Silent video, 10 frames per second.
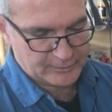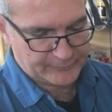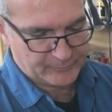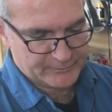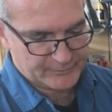
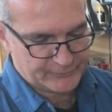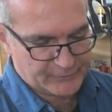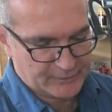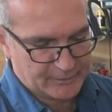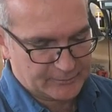as much as
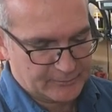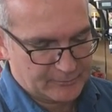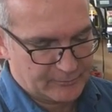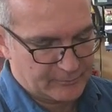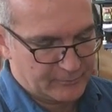shellac,
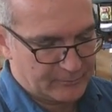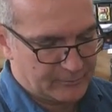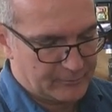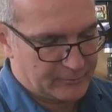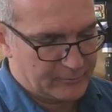
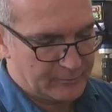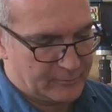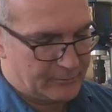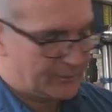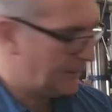
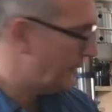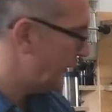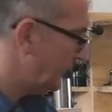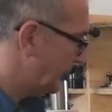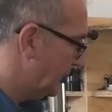like
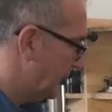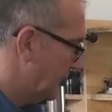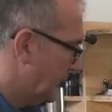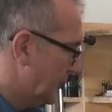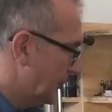that.
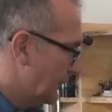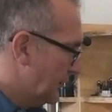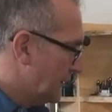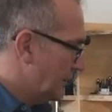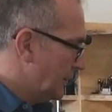
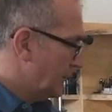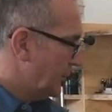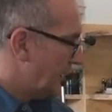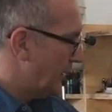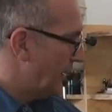
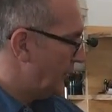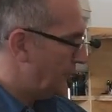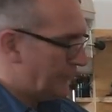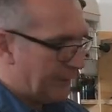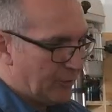And now
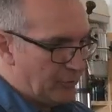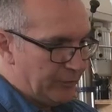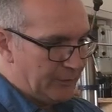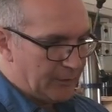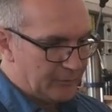the
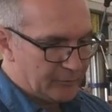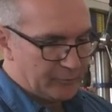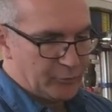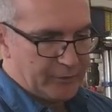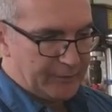oil, I'm going to
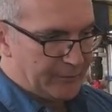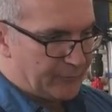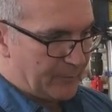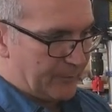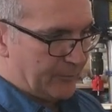put it in the
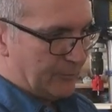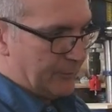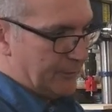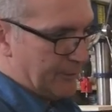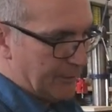rubber,
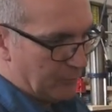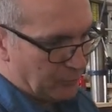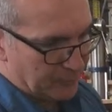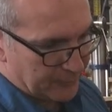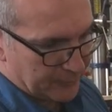not in the
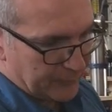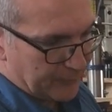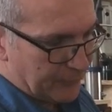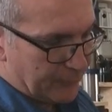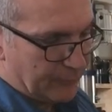wood, because
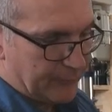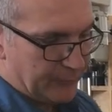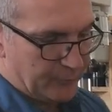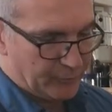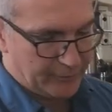it's not so easy
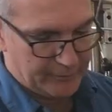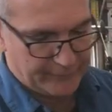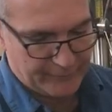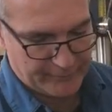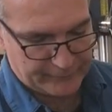to put it
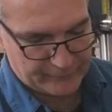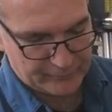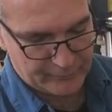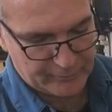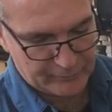in there. So
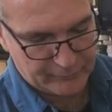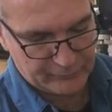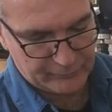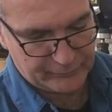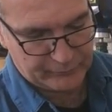all I'm going to
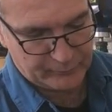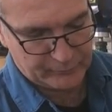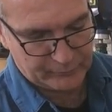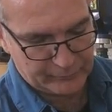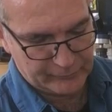do is to
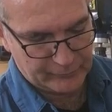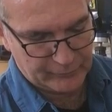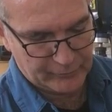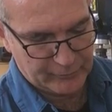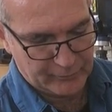put
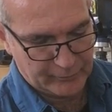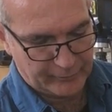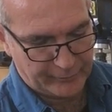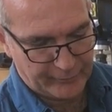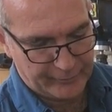
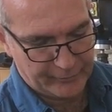3